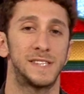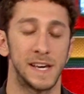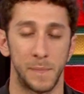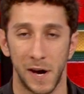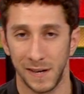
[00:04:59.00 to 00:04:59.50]

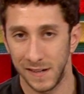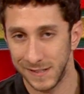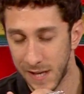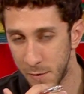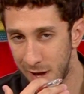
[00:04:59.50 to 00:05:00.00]
think
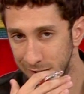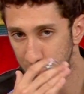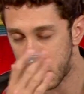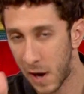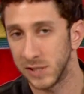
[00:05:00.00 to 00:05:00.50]
about Samir
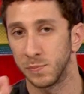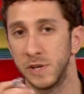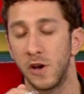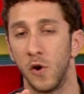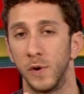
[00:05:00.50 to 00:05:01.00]
Nasri
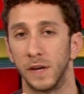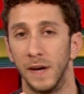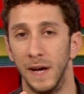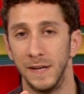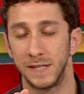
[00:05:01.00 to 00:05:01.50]
possibly going
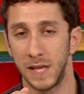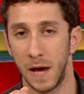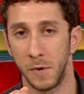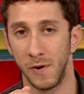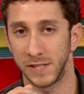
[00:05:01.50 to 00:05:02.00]
to
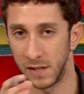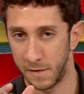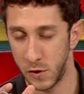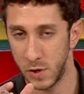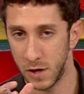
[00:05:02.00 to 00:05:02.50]
the M L S in
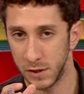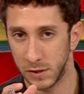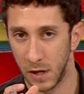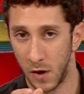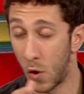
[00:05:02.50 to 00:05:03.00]
a few
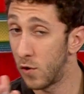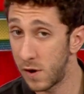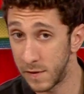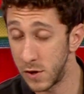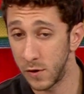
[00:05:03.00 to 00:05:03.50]
years,
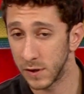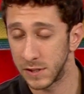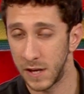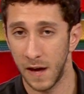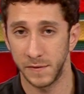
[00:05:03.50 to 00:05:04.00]
or even New York
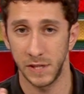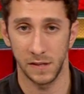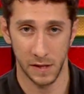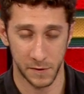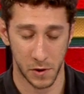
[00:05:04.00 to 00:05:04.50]
City F
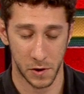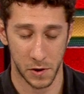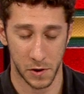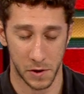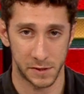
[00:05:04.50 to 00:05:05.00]
C? a thought in the
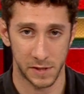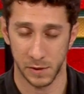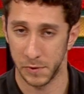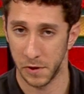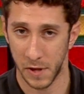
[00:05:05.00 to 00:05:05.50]
comments
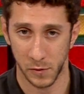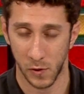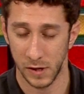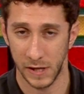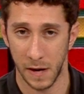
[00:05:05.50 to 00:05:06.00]
section below. That would
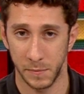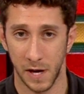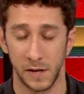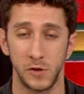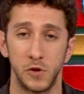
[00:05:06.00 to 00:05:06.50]
greatly help us
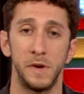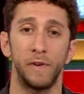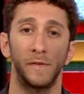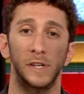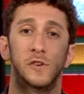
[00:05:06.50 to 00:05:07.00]
out. And do me a
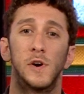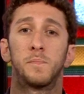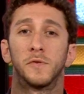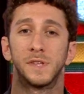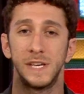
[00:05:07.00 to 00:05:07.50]
favor and click
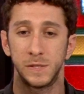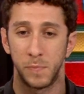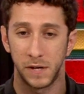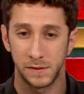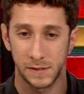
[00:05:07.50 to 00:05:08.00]
both of these
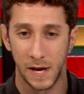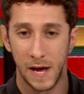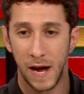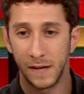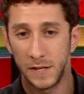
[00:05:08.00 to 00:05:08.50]
buttons,
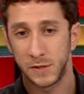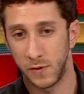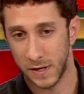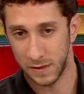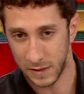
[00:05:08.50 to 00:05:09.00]
at least
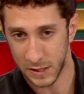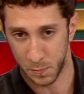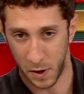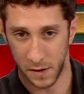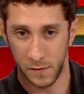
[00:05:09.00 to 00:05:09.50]
click
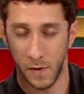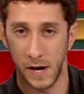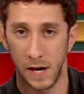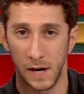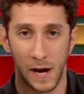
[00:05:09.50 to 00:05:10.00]
this button
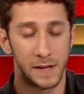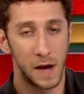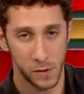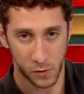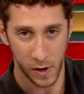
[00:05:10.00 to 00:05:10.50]
right here.
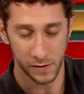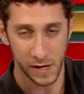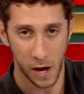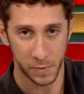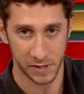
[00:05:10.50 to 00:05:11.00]
That would
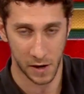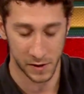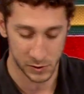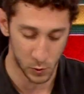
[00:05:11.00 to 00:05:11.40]
greatly help us out as